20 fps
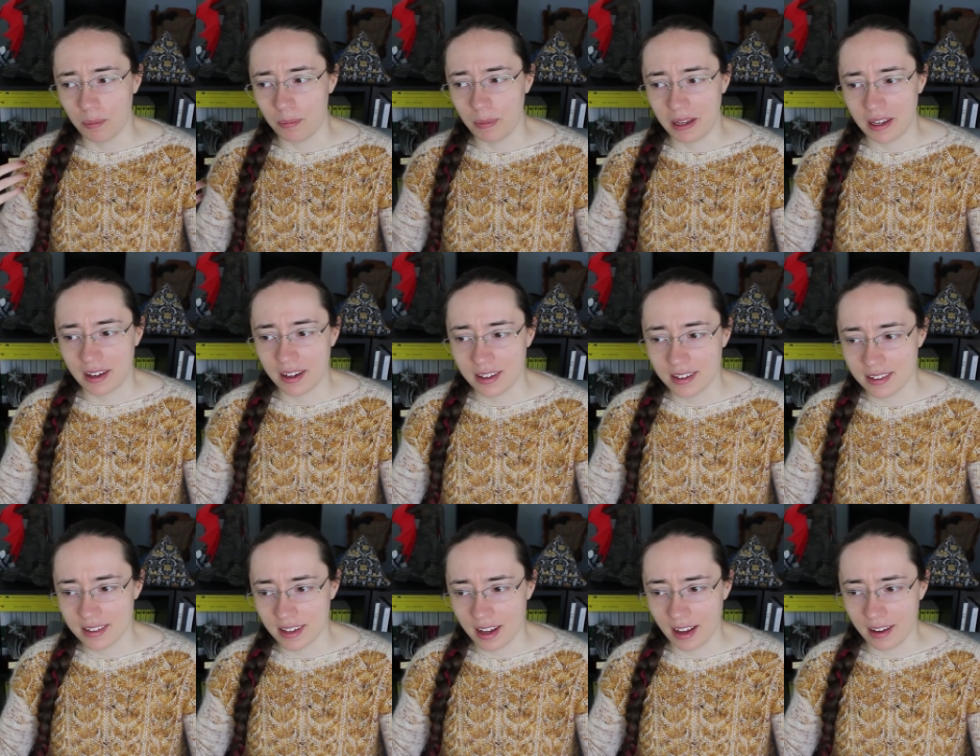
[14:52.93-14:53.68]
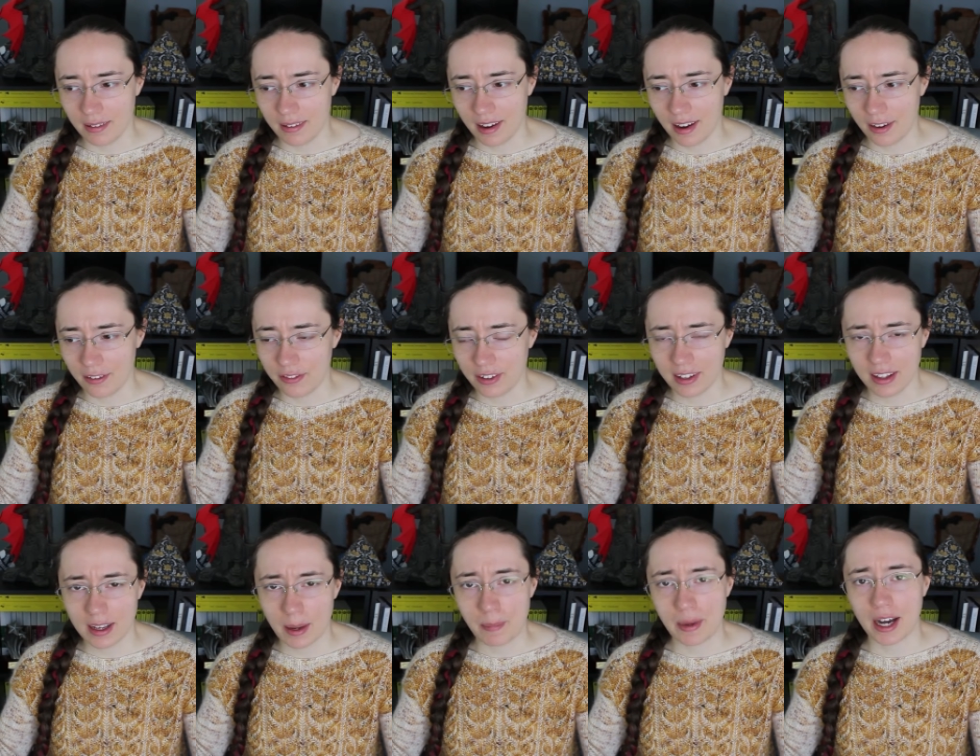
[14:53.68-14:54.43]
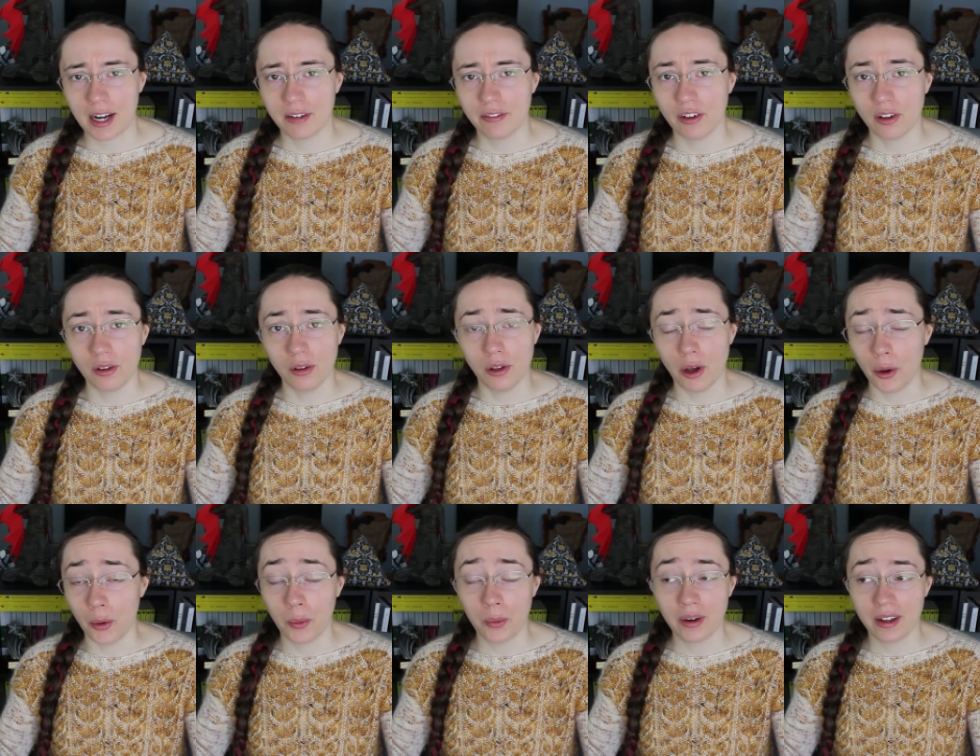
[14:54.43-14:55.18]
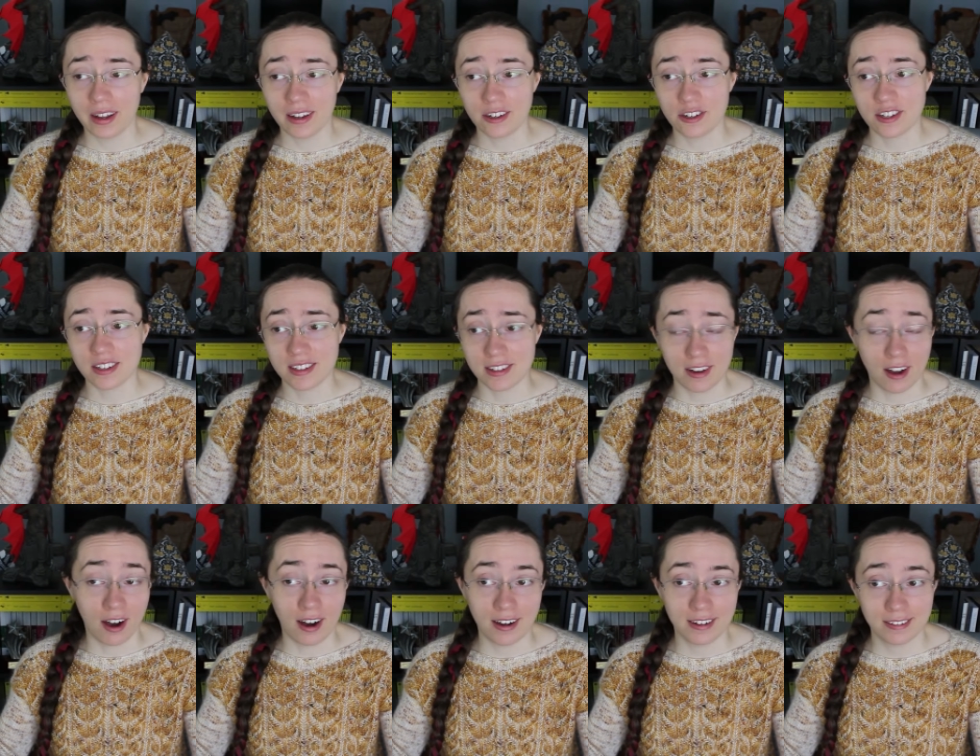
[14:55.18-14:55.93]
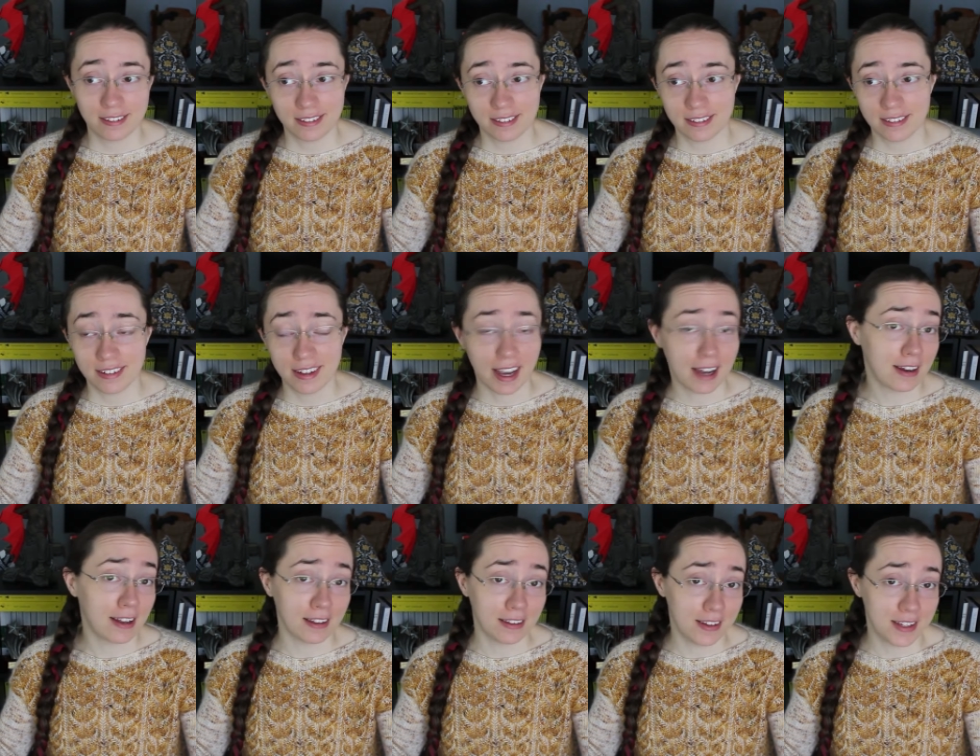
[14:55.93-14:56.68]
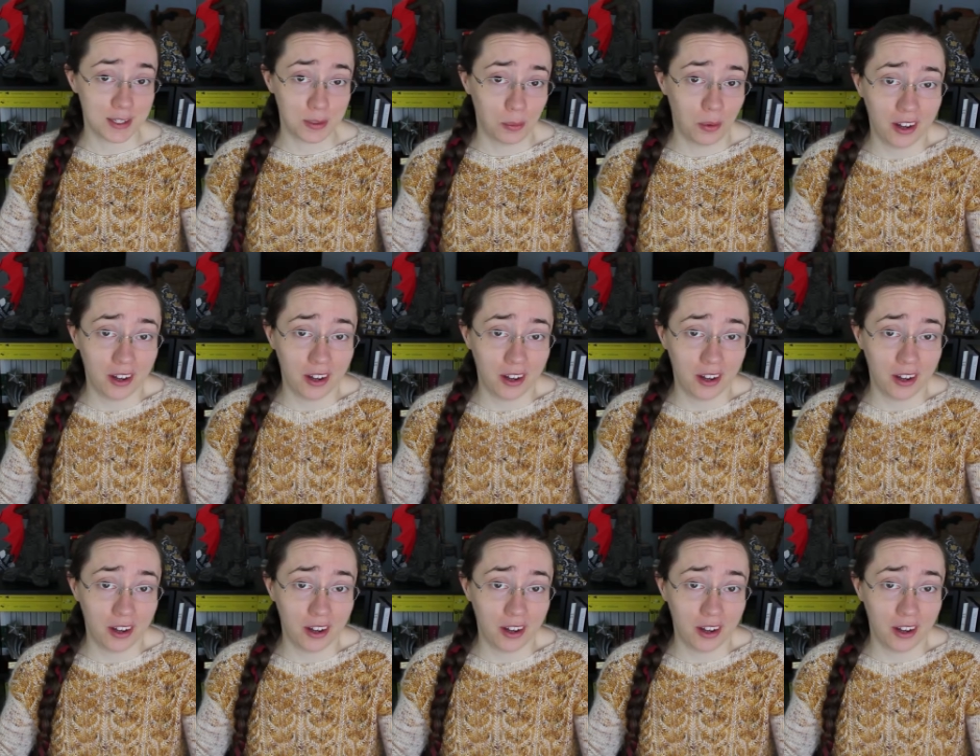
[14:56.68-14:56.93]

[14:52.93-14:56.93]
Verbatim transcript: because I, I feel like I'm kind of alone in just not getting this